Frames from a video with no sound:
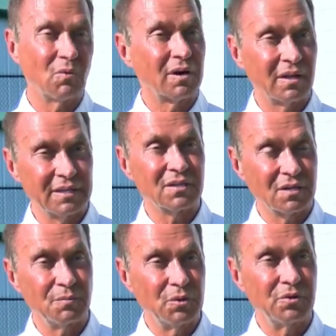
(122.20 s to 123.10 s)
want to let the
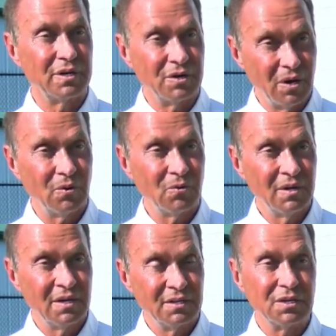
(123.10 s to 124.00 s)
community know
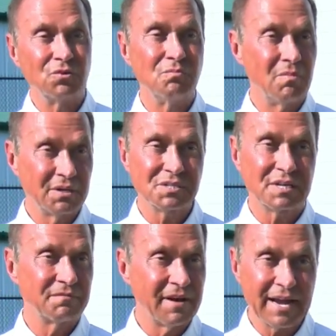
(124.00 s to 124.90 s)
that you must
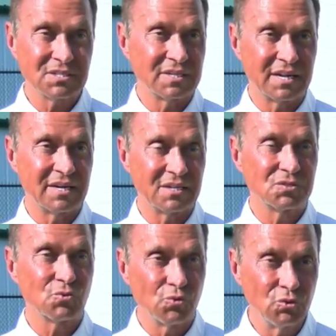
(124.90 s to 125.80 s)
get vaccinated. It's
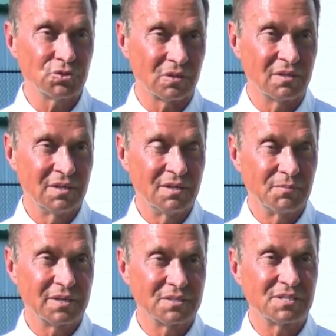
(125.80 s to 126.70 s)
crucial
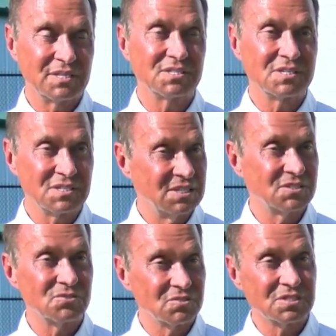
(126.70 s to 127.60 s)
because these
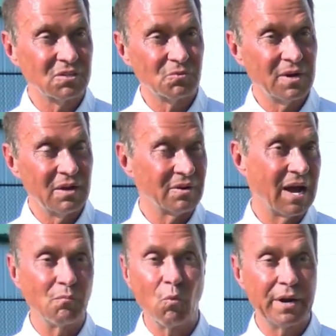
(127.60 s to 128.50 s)
diseases are still around.
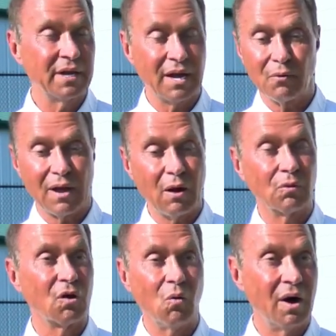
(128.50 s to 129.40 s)
I'm waiting, I, I will
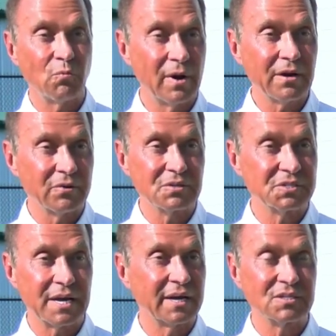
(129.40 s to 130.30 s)
go on record as
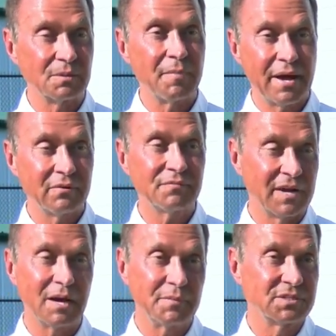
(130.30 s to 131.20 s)
saying it's a matter of
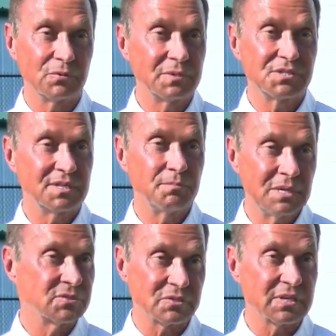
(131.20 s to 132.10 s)
time until we see a
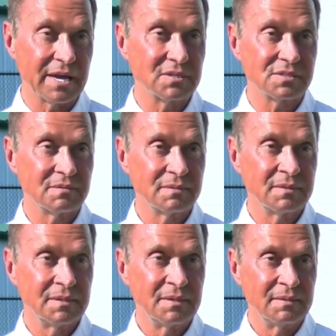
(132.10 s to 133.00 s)
measles case.
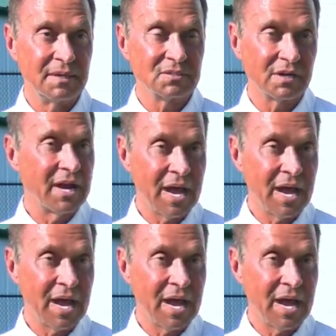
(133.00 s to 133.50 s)
It's going to